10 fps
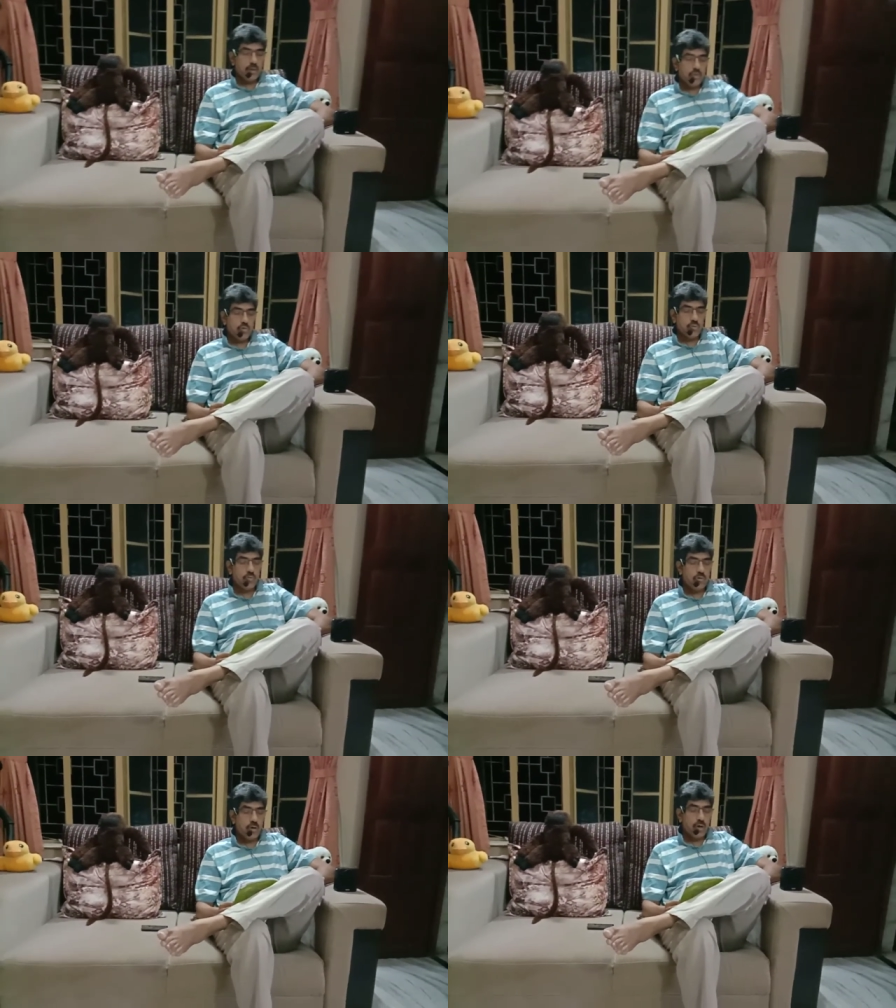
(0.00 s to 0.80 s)

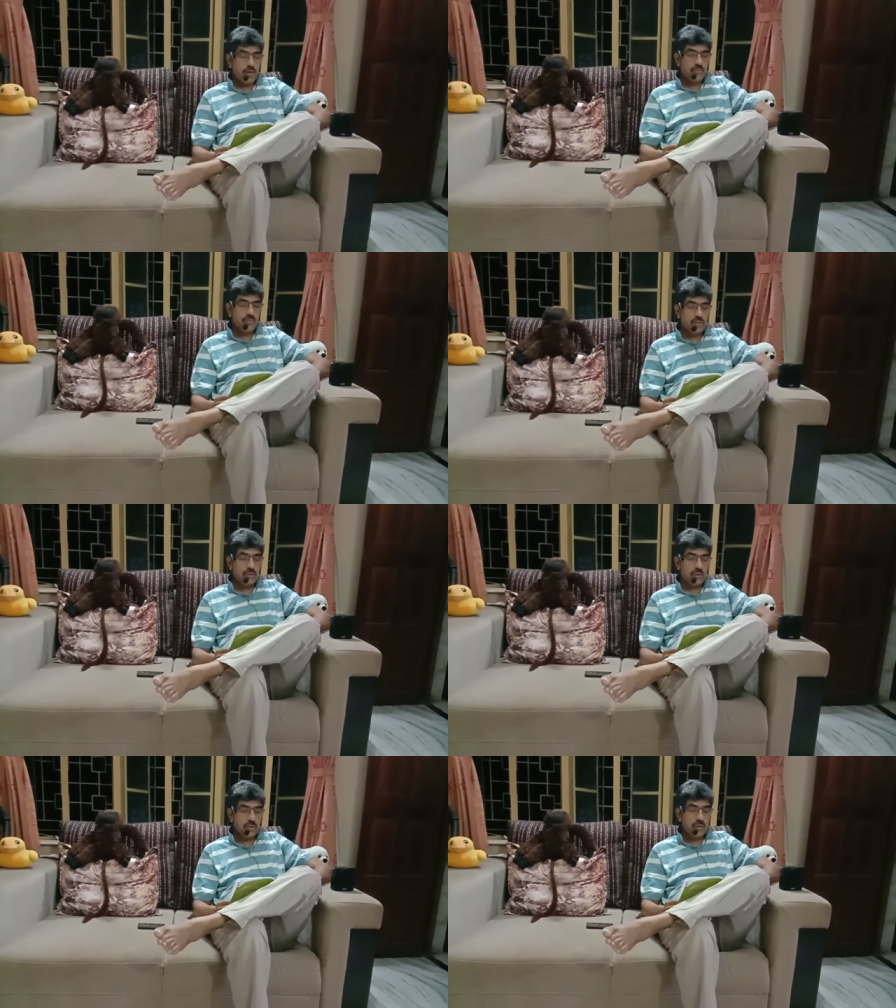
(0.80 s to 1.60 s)

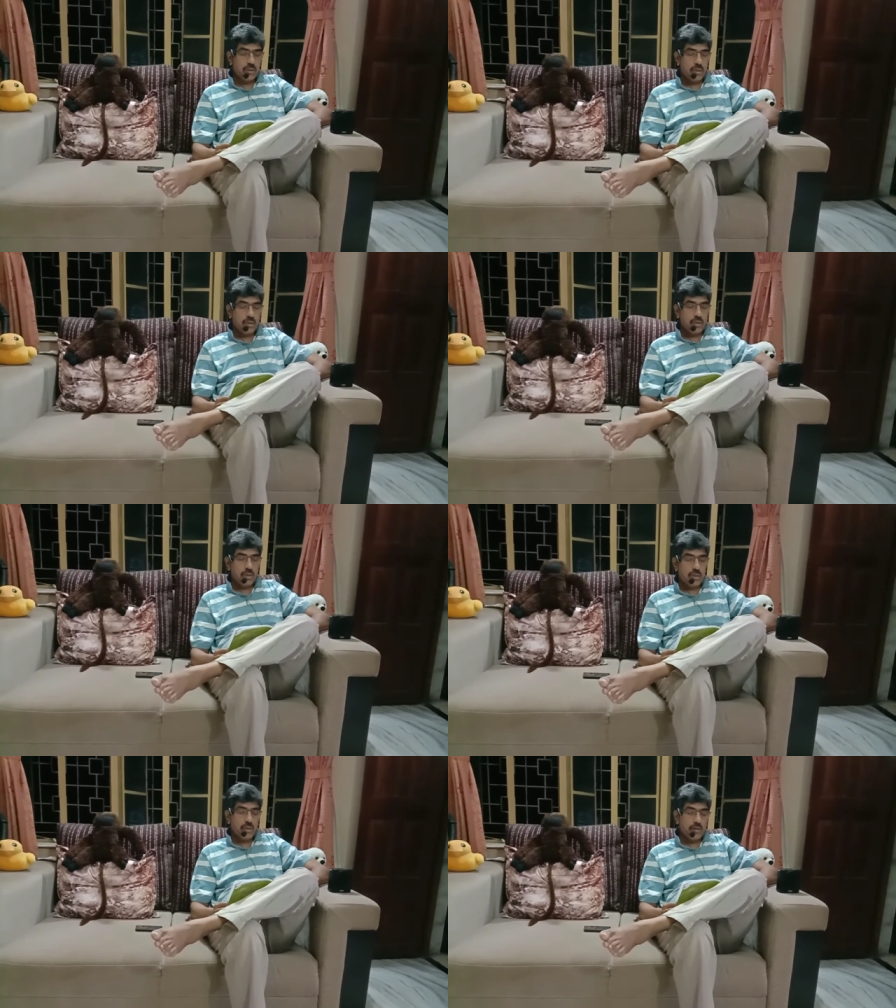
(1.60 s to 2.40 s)
Chubukov's
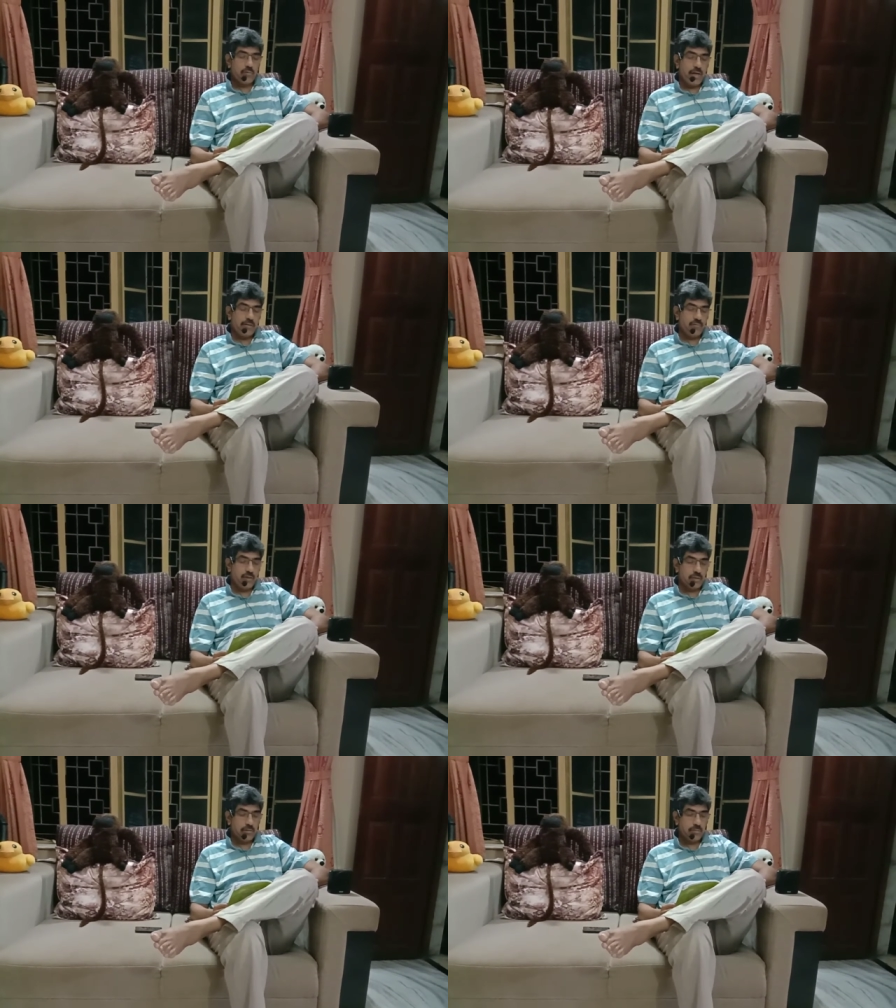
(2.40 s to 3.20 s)

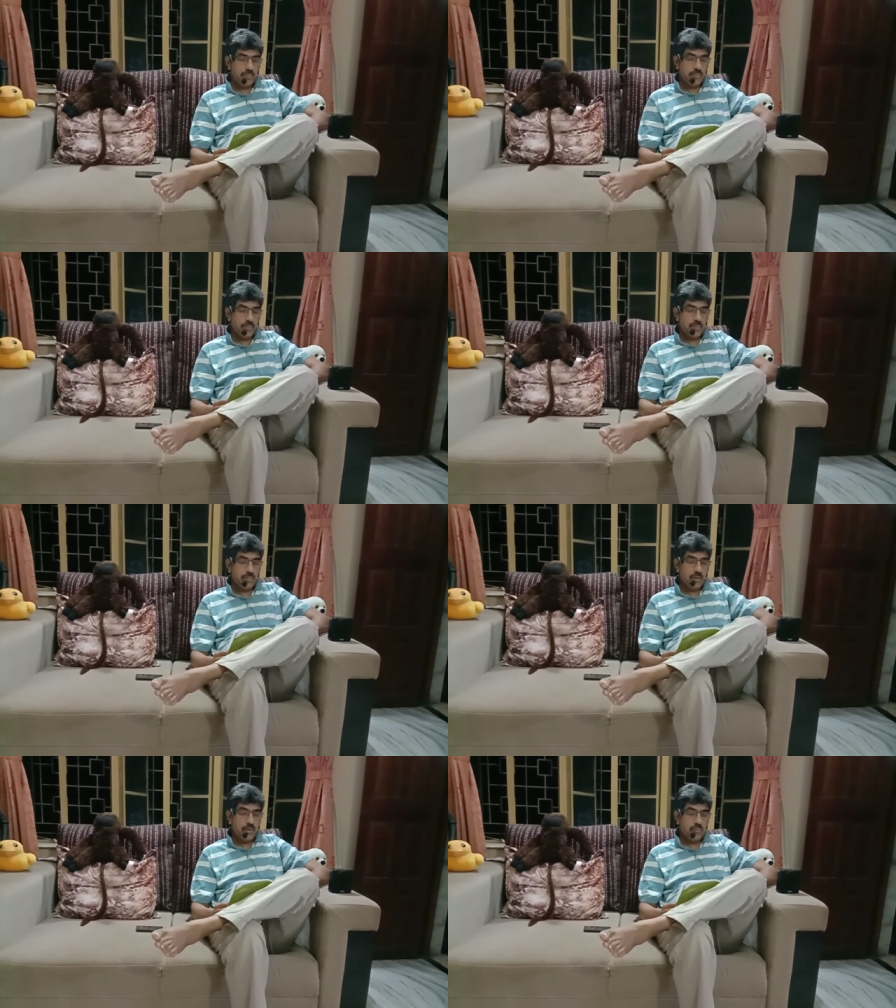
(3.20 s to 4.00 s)
grandfather,
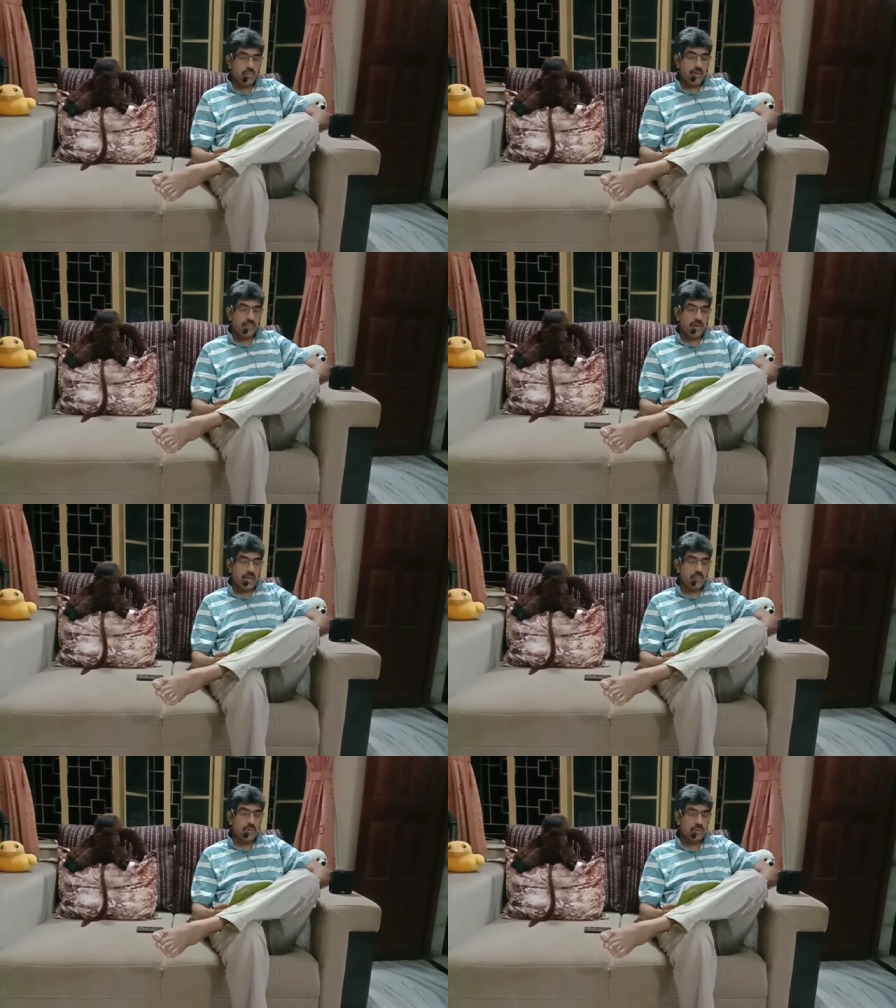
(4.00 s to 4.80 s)
to the
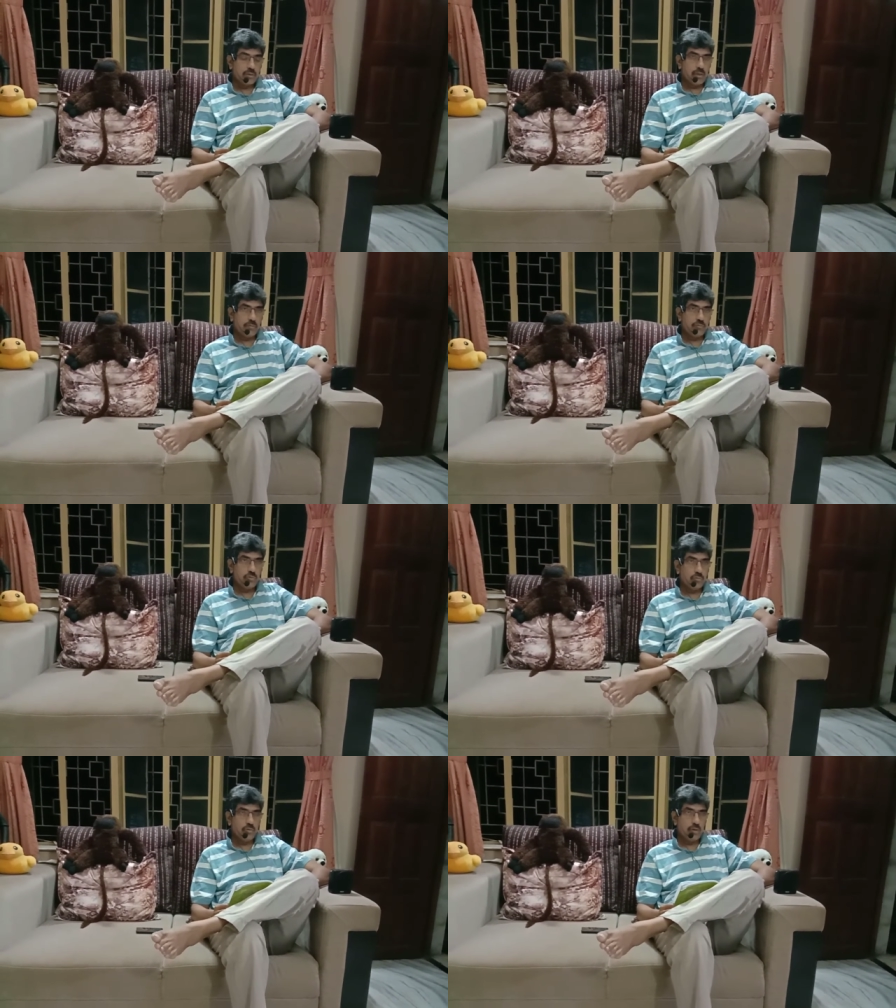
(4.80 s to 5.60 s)
farmers of
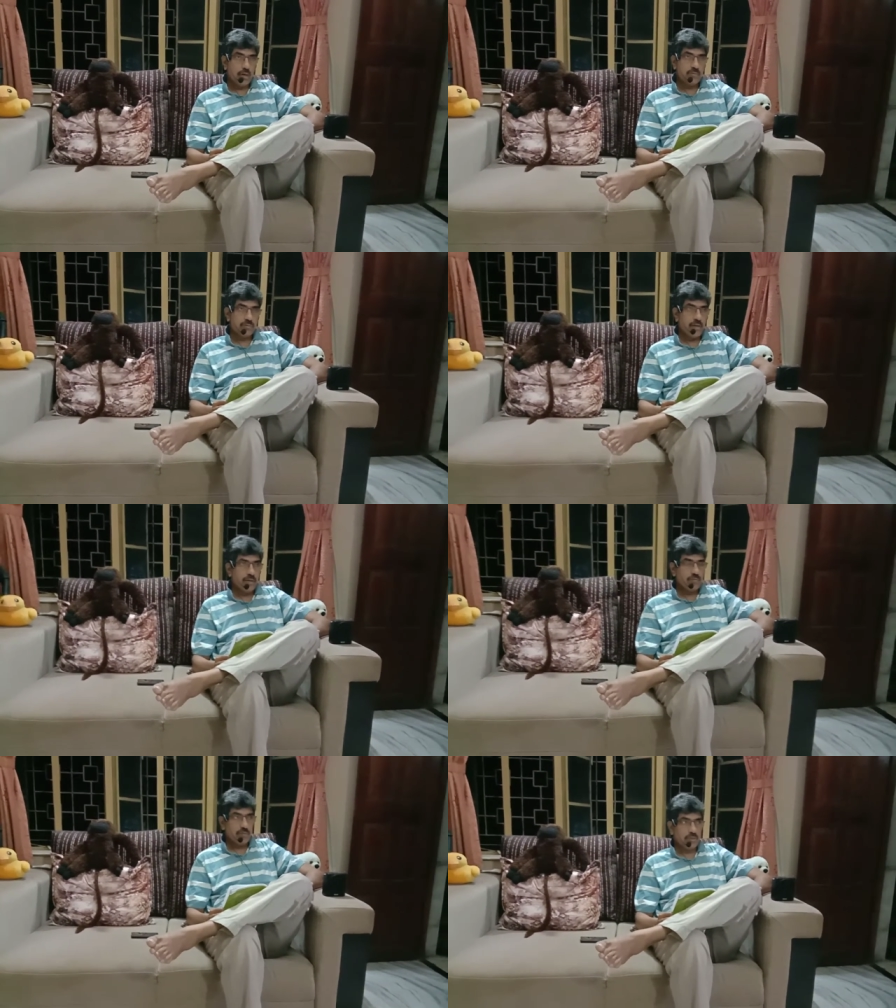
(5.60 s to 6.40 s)
Chubukov's
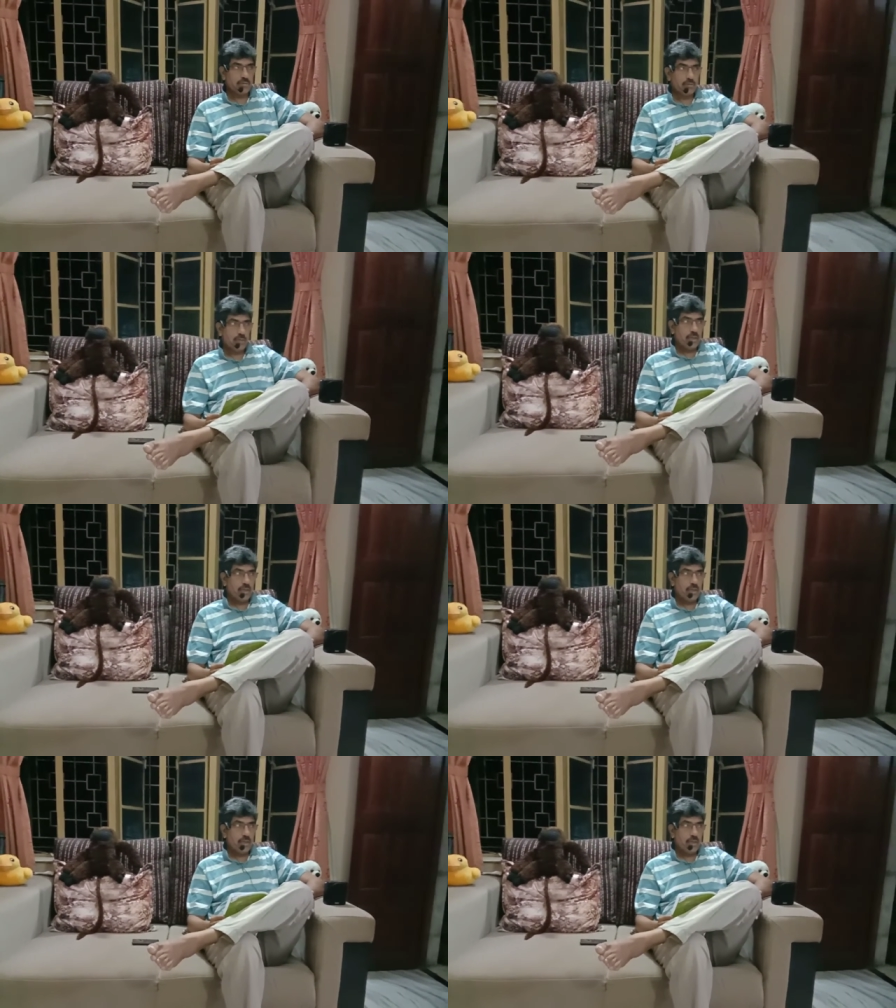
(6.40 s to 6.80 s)
grandfather.